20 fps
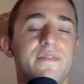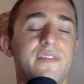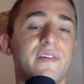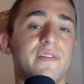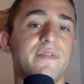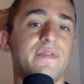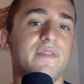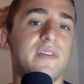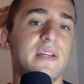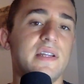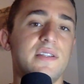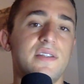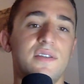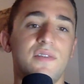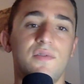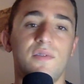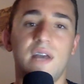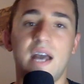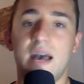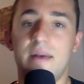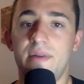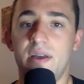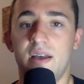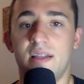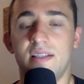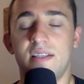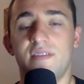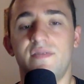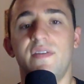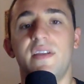Feel free to comment
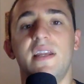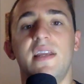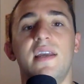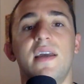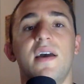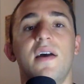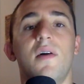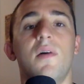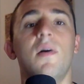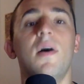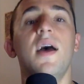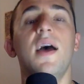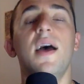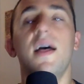on this video.